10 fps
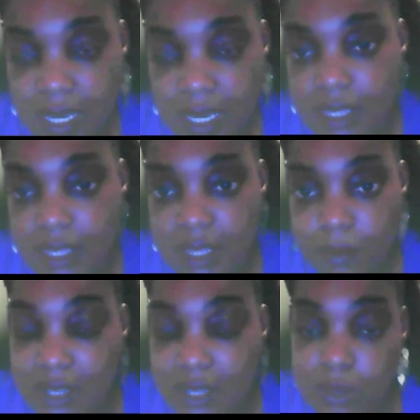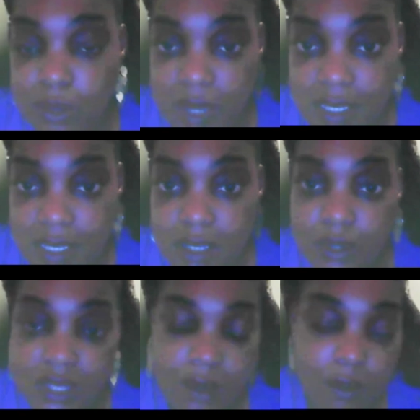they're being threatened or
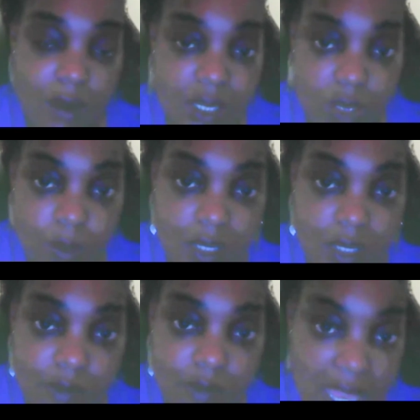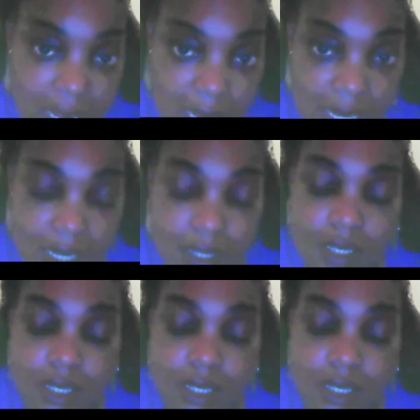their rights are being violated,